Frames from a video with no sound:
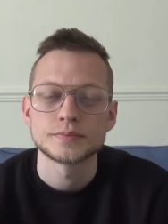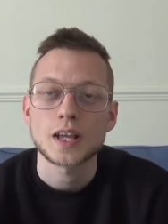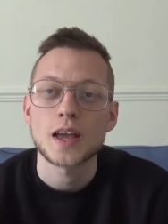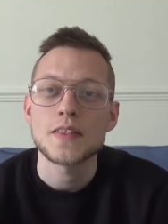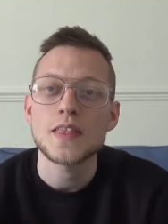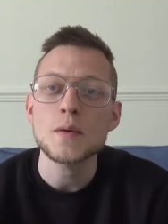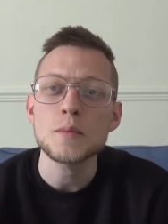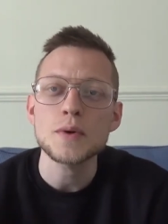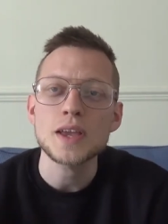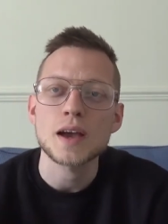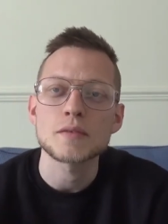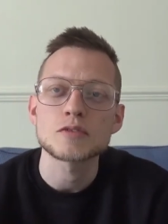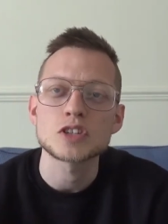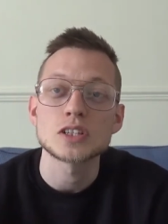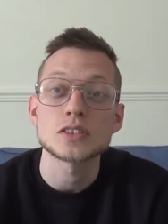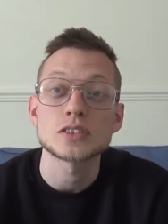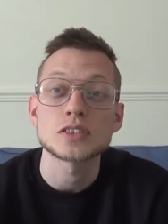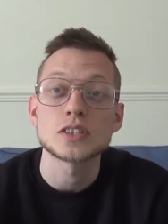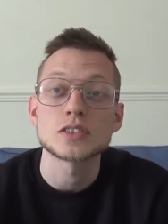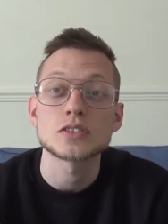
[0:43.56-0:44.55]
And then we have
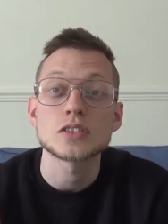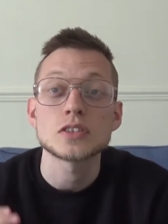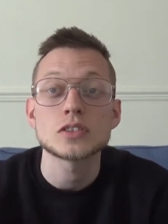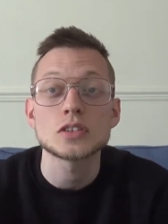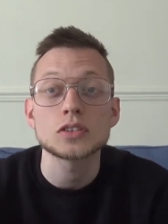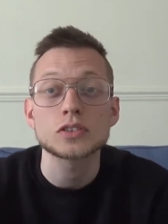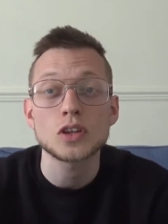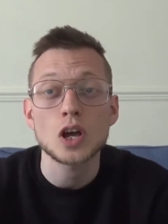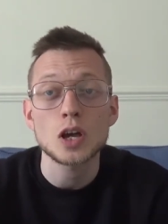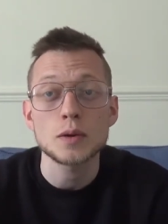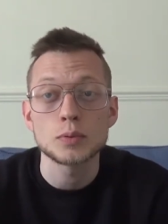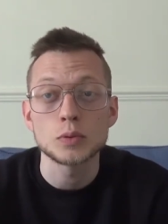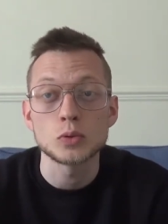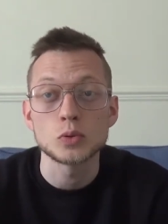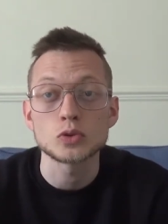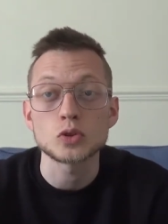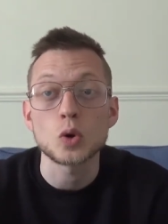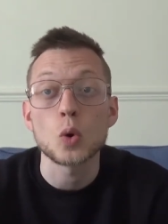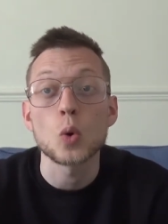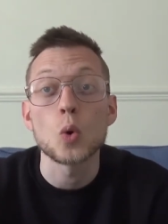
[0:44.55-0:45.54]
Jesus'
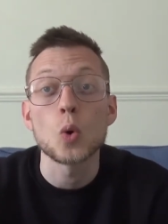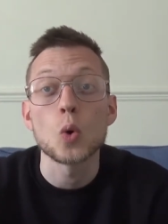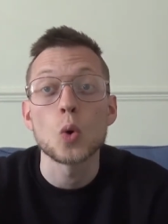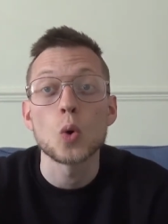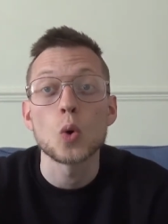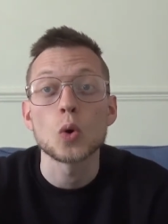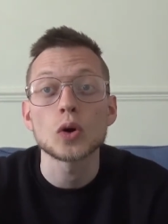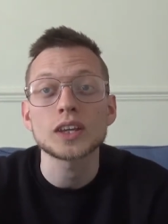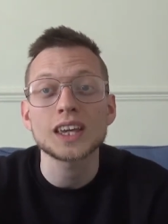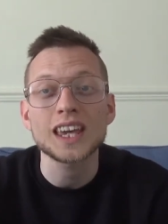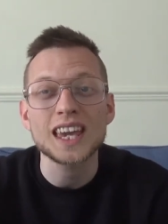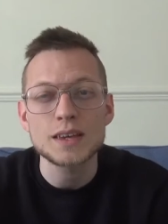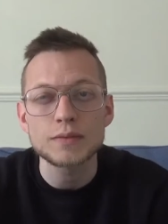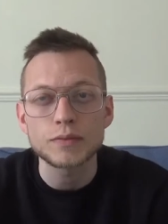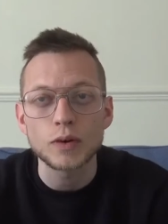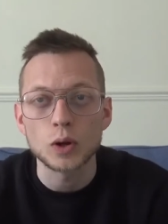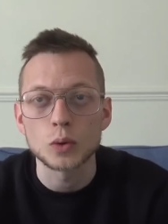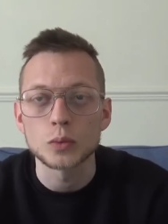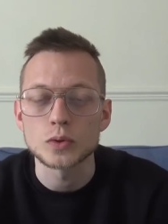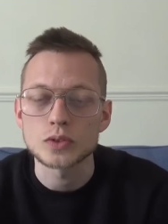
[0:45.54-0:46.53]
disciples or key
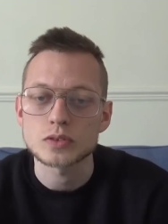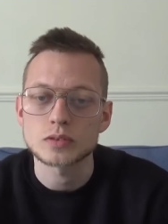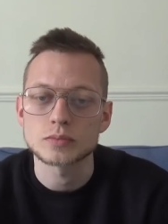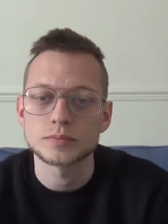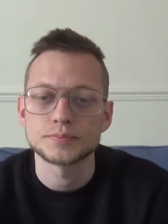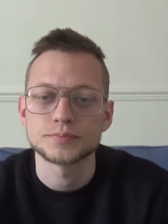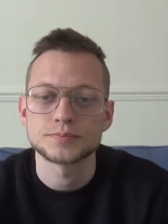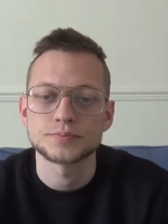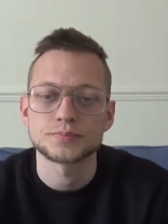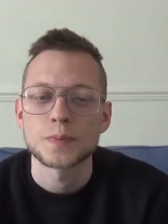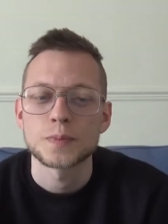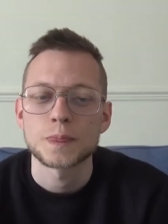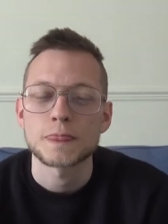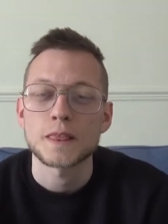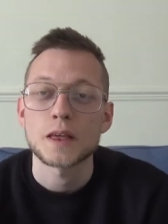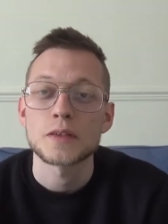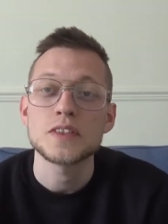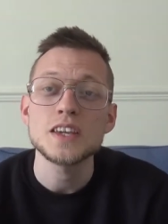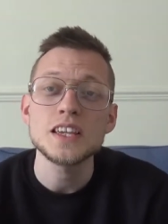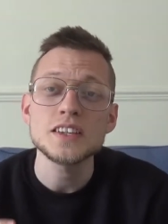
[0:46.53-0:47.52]
followers.
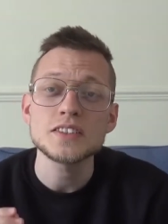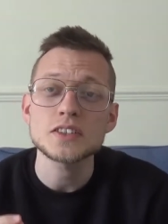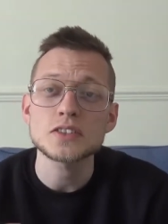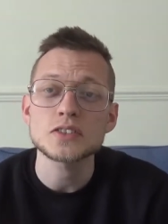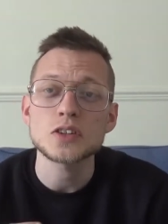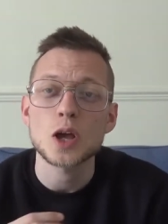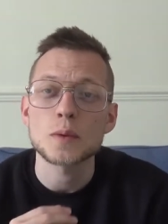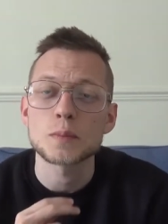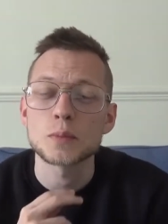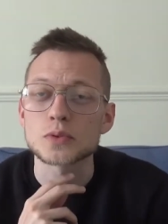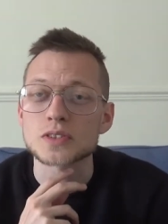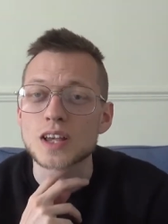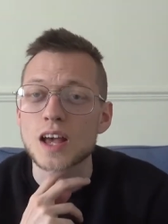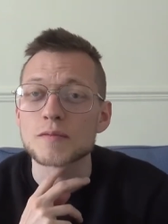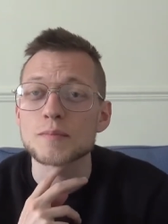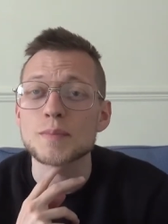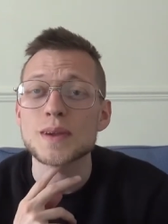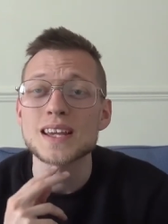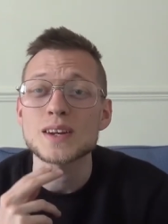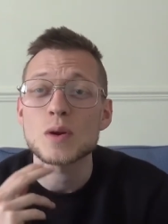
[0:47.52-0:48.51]
These disciples
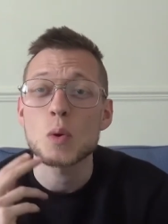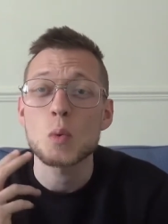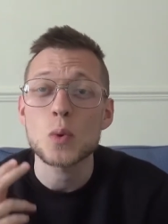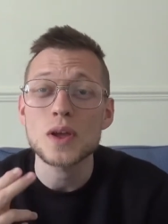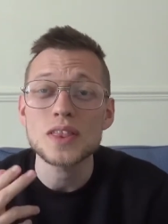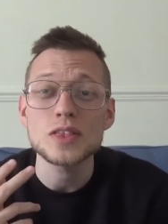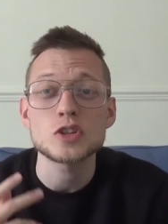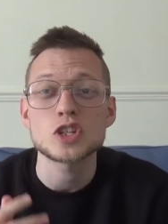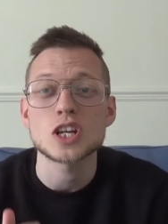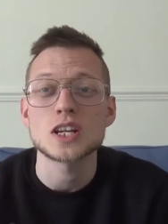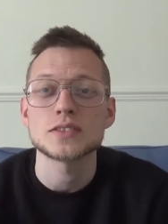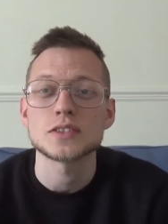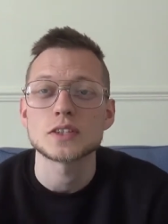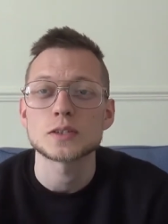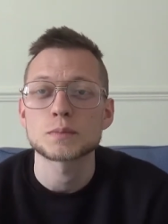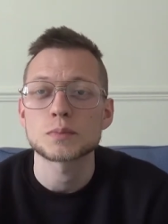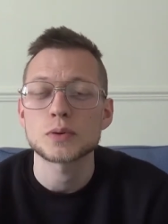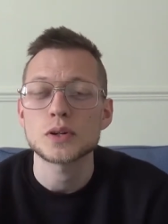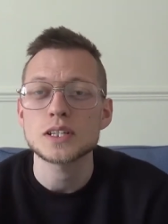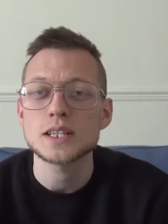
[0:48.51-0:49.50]
have been with Jesus
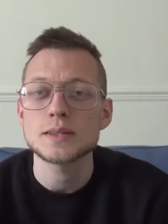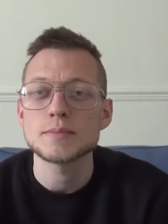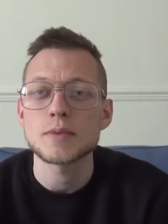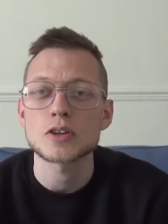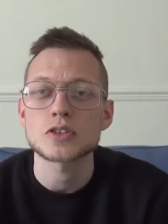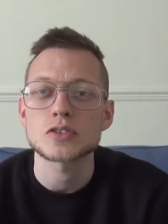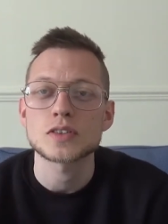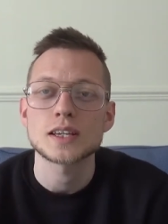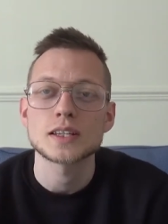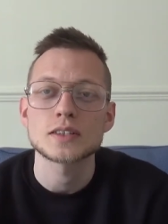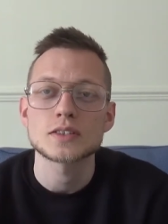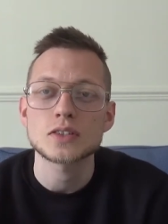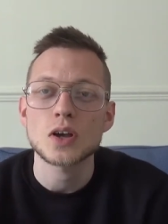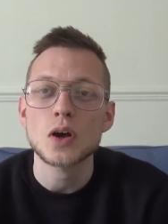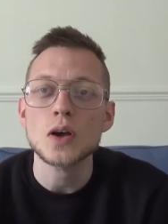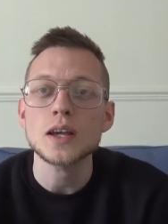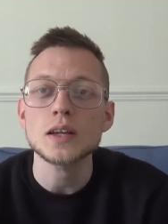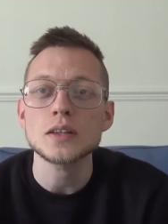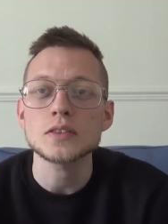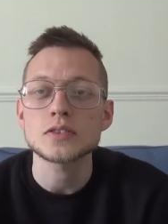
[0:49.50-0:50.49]
pretty much the
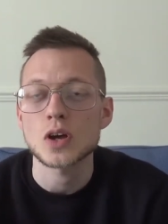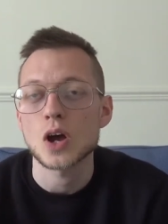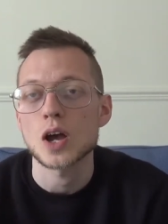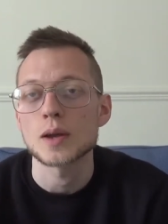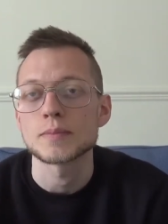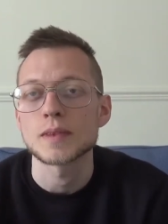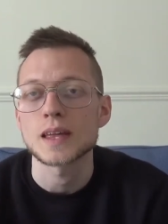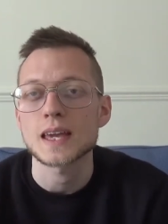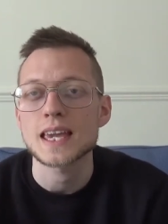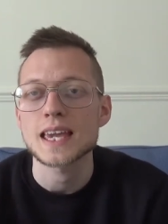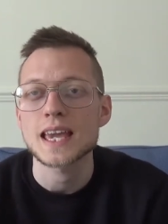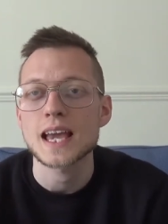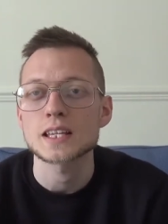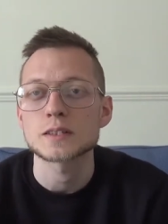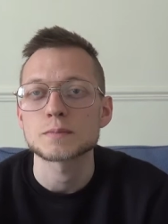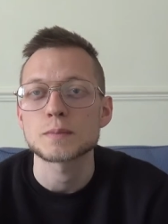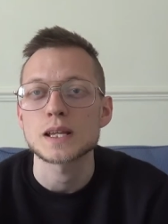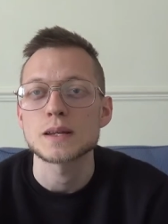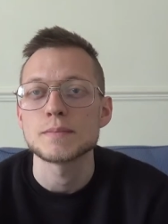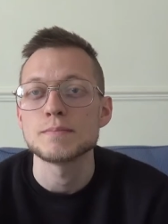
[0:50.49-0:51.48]
entire time that he
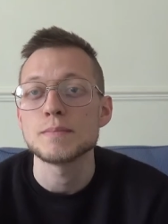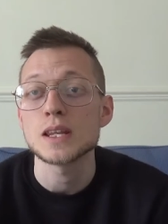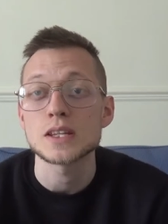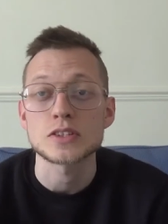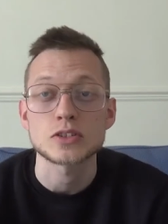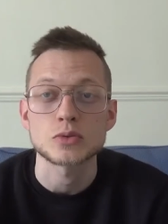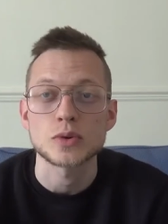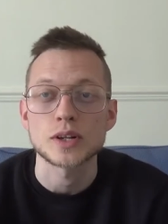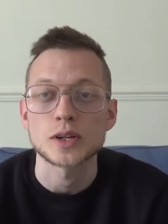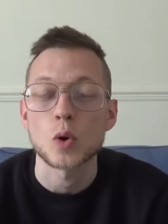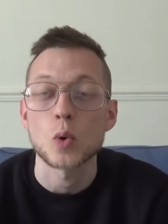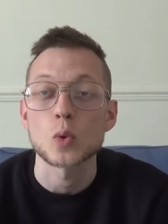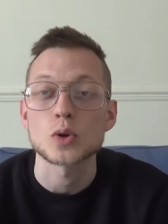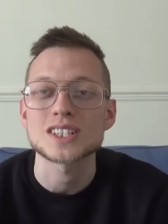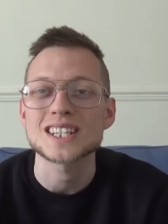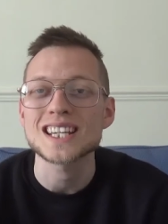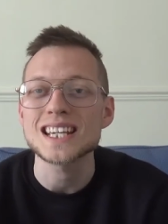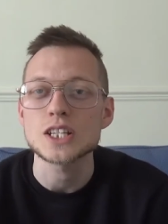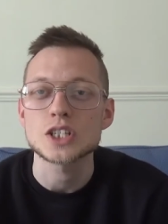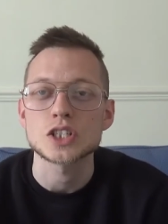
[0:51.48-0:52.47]
has been ministering or
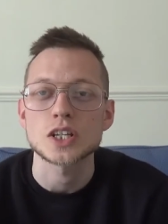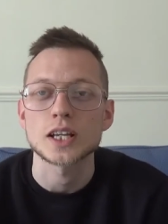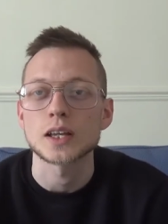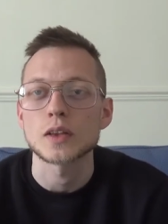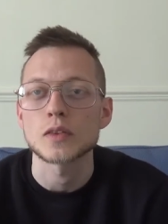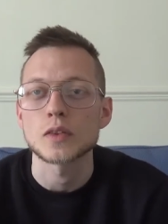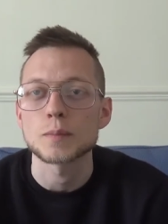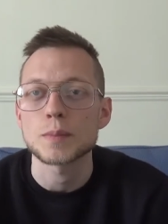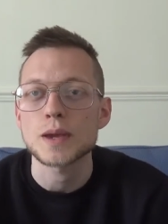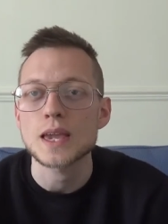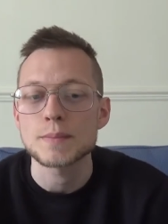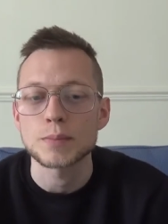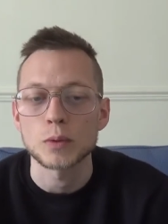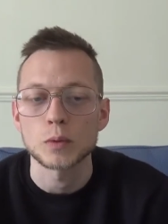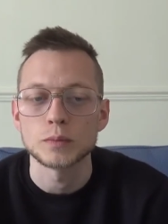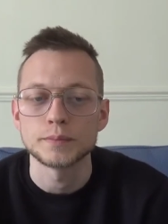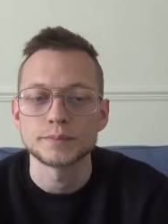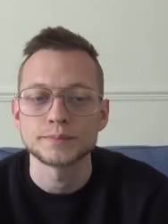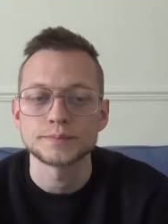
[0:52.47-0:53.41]
teaching the people.